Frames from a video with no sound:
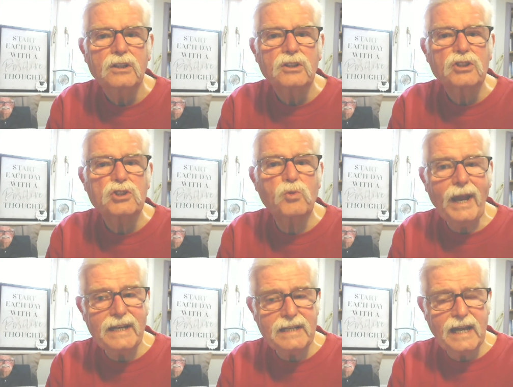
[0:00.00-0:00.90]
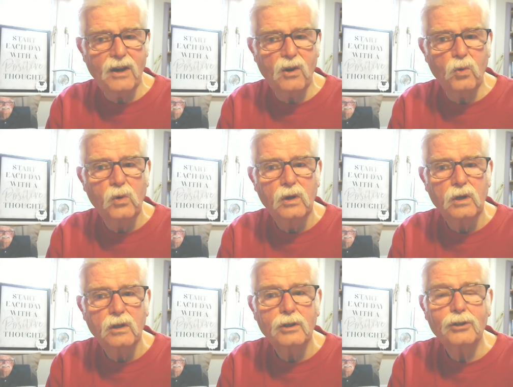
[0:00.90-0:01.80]
Sweat now,
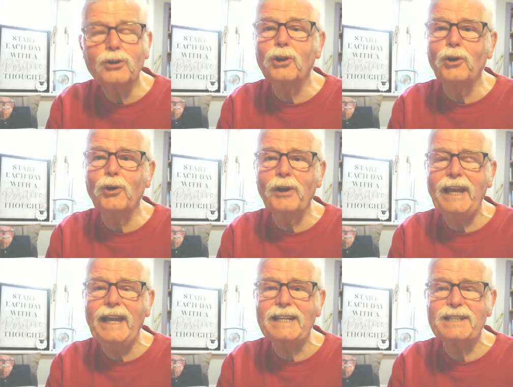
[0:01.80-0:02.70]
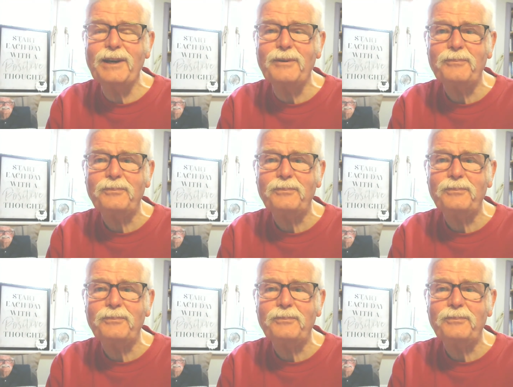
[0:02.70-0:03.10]
glow later.